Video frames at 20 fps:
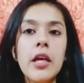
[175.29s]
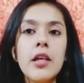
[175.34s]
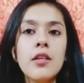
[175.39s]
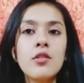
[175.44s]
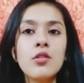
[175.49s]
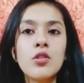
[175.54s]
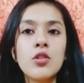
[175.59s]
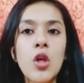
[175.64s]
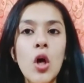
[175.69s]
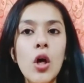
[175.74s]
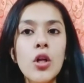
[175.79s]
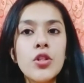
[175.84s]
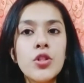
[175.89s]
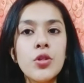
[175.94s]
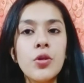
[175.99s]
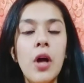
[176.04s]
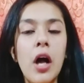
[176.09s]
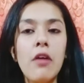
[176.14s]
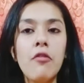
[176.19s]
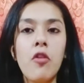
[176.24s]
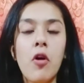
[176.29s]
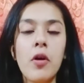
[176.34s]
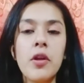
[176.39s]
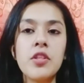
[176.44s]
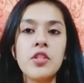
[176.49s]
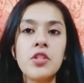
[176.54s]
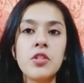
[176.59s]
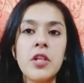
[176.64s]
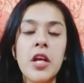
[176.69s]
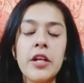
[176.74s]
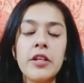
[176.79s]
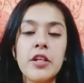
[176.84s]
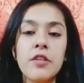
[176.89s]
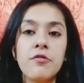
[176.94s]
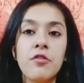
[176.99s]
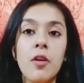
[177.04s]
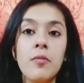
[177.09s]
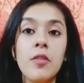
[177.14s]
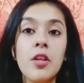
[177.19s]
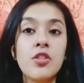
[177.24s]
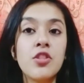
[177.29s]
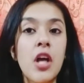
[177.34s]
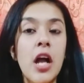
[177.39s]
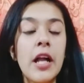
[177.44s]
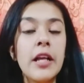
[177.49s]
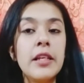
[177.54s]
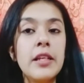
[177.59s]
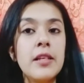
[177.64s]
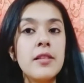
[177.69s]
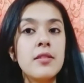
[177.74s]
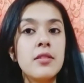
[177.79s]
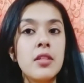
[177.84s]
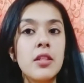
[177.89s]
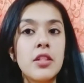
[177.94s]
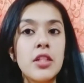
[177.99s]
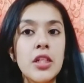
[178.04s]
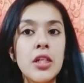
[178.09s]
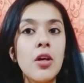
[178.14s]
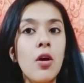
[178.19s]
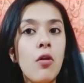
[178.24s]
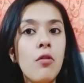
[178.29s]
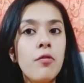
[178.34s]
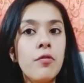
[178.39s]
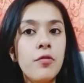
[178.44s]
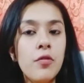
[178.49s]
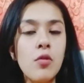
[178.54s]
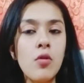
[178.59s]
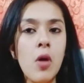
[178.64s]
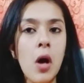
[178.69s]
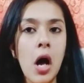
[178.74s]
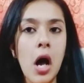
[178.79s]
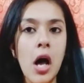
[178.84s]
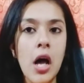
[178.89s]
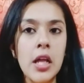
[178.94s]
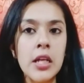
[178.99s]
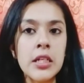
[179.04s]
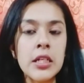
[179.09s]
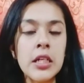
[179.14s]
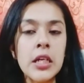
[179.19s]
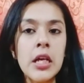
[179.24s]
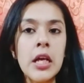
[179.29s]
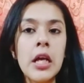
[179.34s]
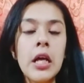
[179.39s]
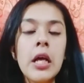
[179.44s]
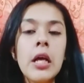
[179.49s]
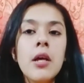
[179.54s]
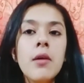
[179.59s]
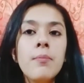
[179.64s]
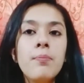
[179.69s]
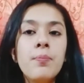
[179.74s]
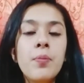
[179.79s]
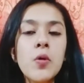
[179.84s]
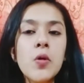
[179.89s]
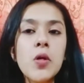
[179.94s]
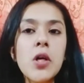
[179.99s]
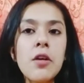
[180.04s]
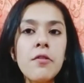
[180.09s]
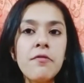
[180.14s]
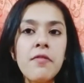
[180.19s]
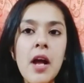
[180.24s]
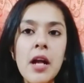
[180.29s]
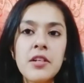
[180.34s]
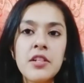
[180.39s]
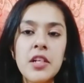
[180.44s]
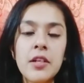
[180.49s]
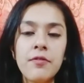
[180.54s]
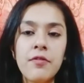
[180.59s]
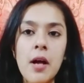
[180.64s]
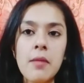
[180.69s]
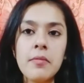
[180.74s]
is thought to have originated from the Chinese city of Wuhan. Poor factory farm